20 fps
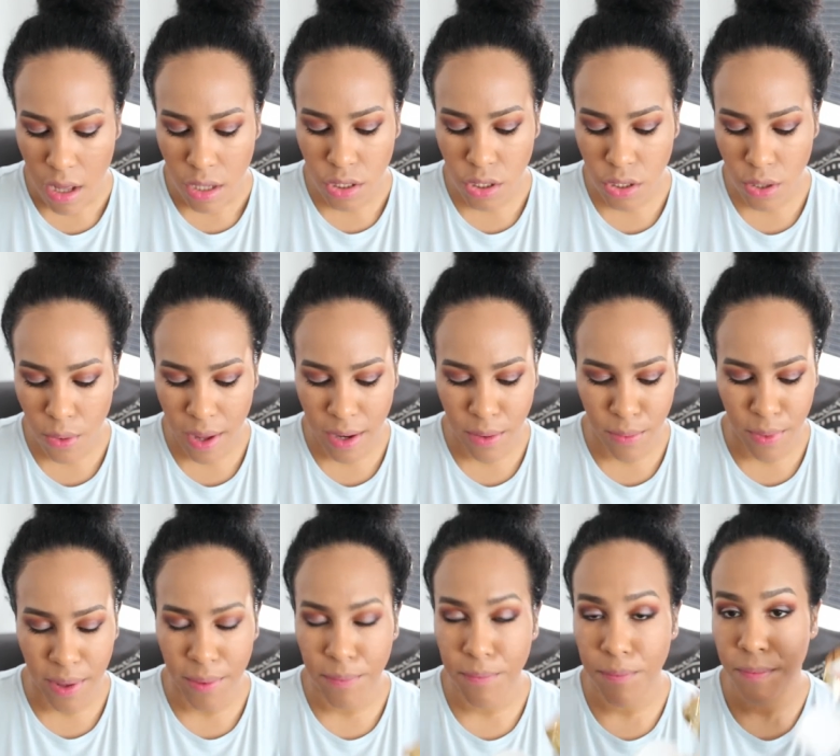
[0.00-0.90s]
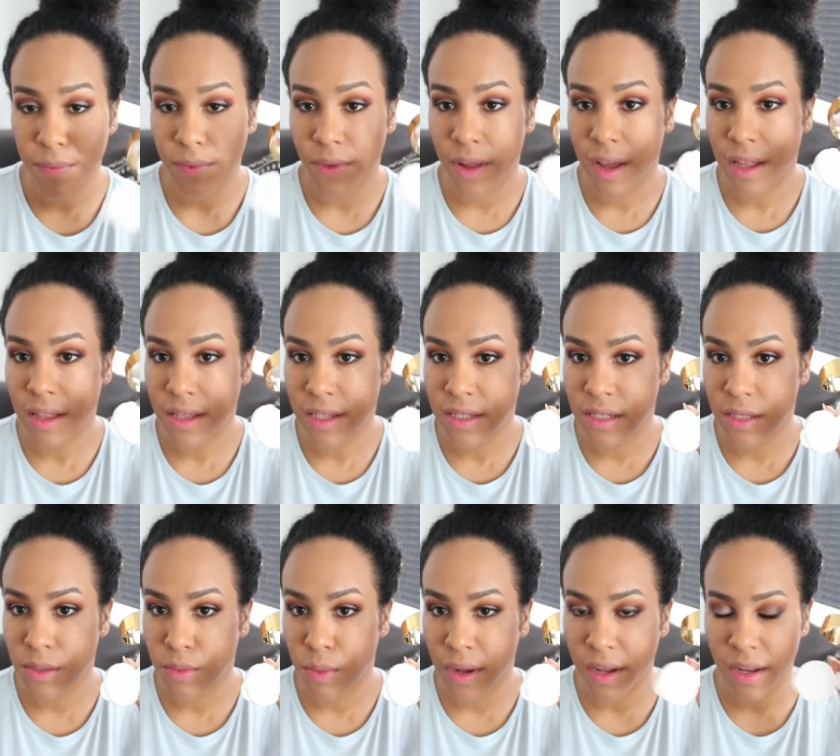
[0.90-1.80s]
So anyway, this
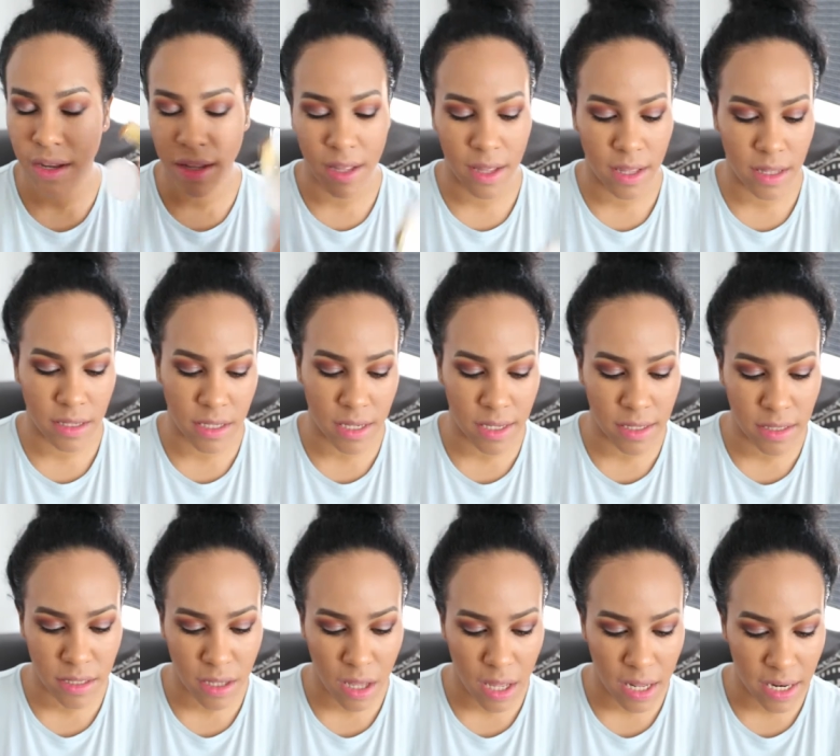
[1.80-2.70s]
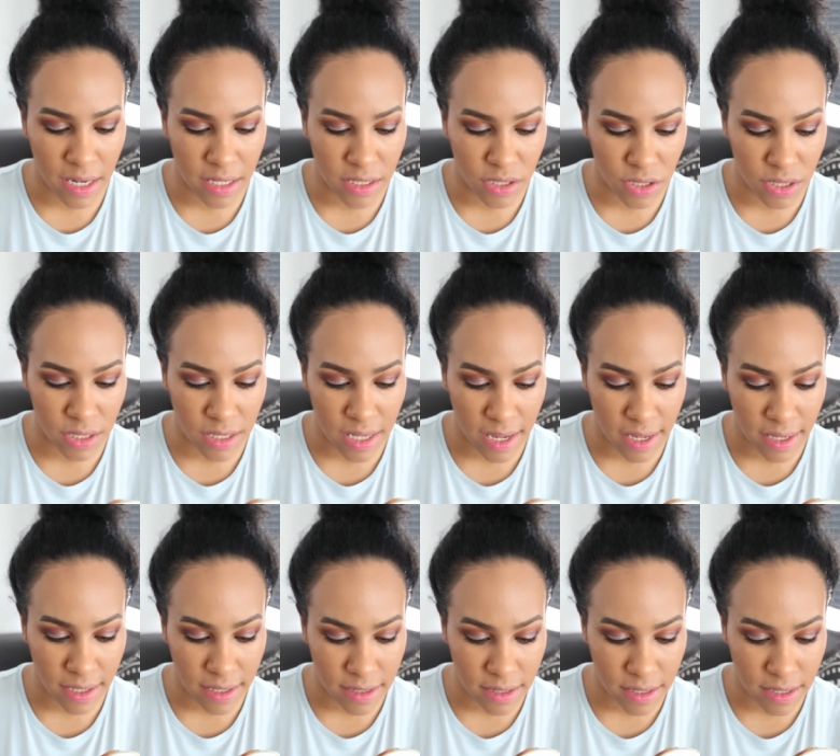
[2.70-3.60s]
is what is inside, and it just
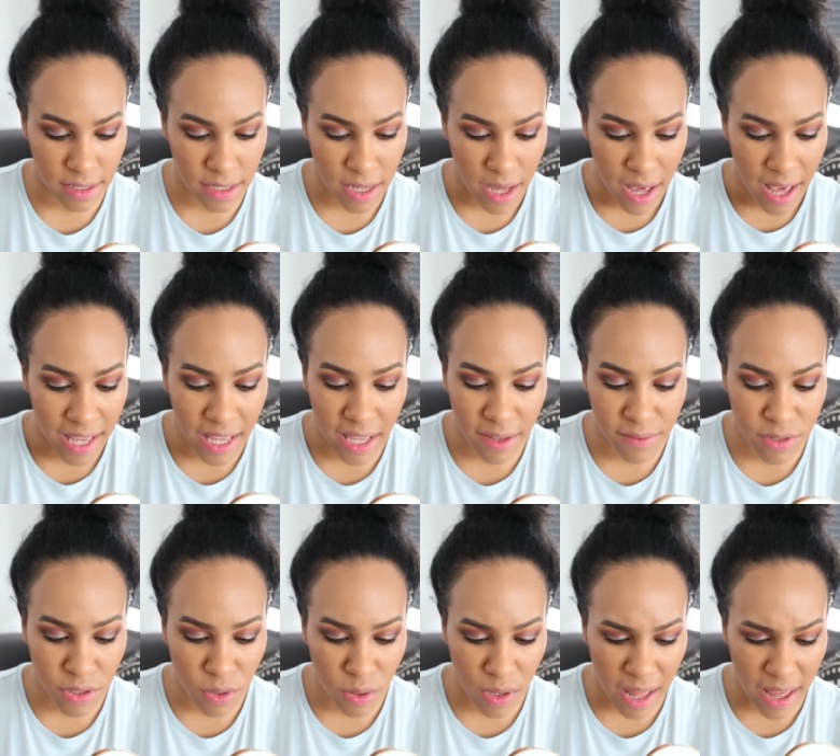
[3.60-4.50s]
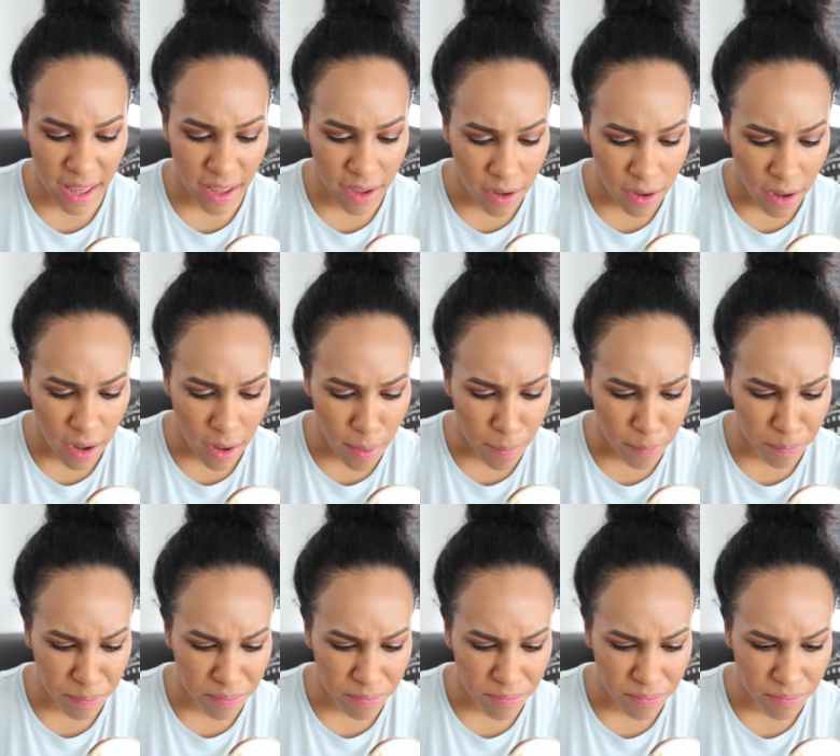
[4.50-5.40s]
says, it gives you like
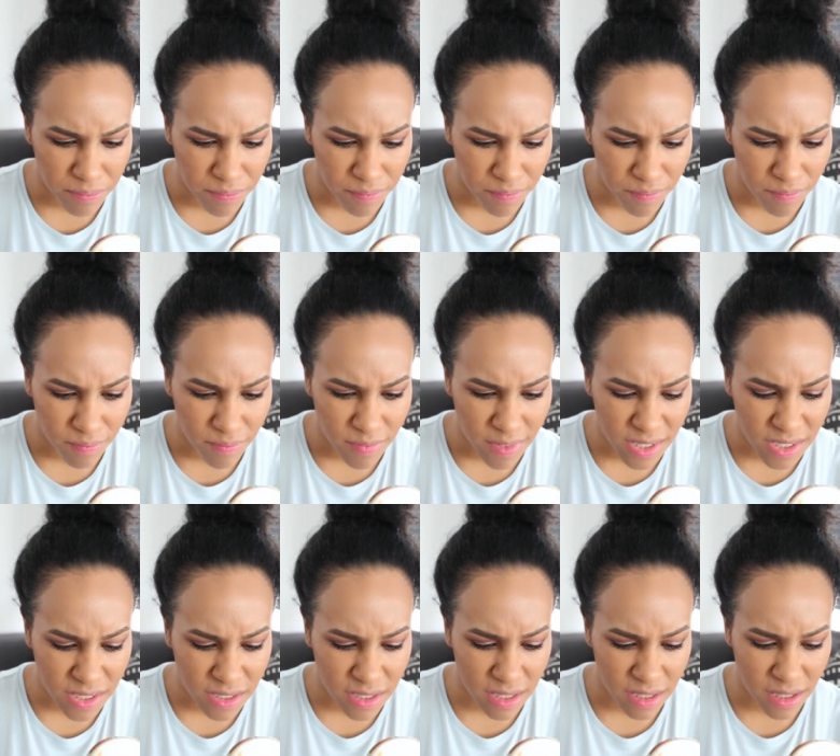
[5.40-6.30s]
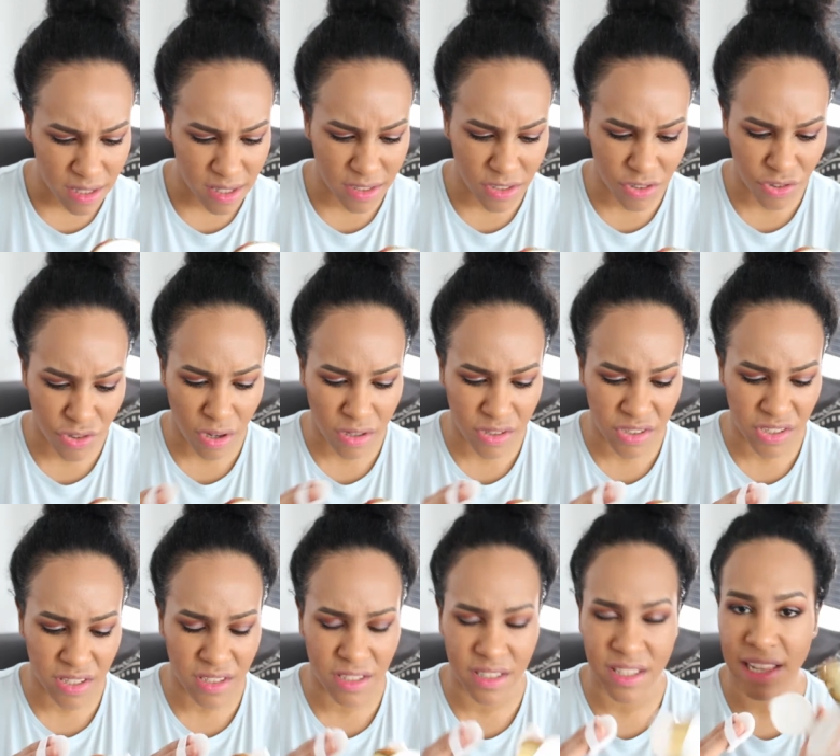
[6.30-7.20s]
just
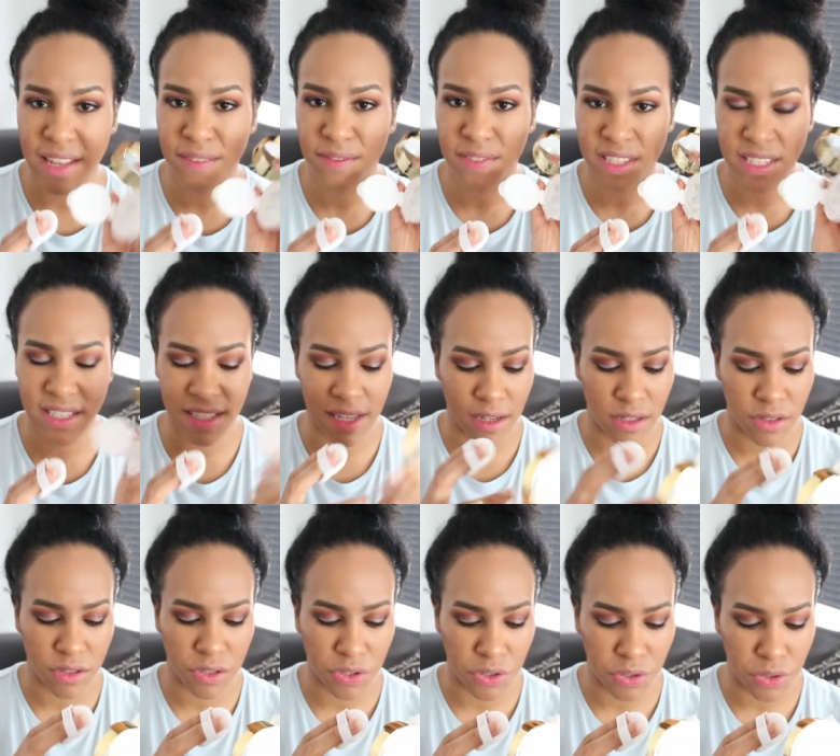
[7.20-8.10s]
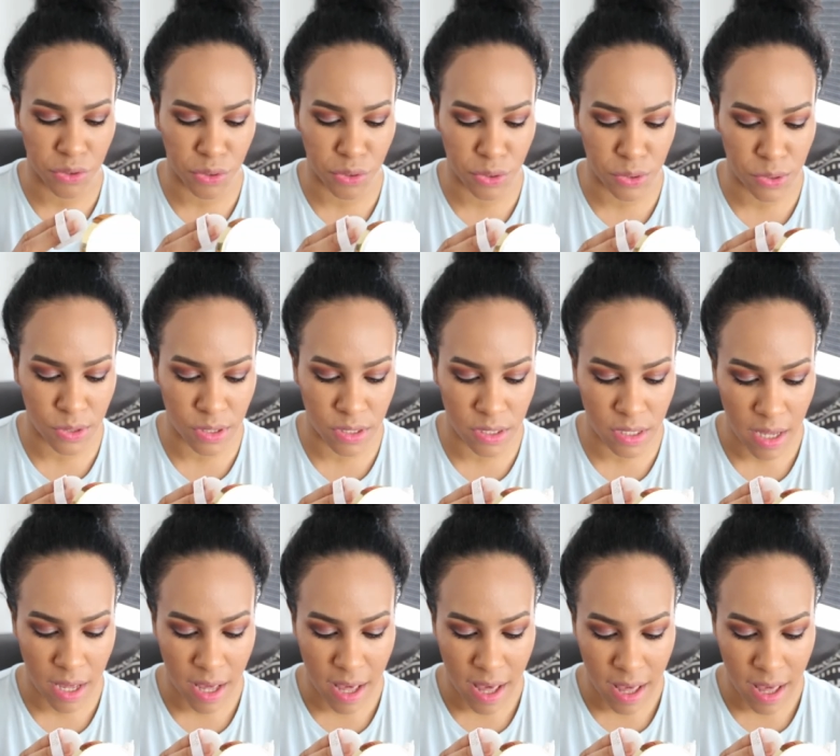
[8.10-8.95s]
instructions, lift the sticker to use.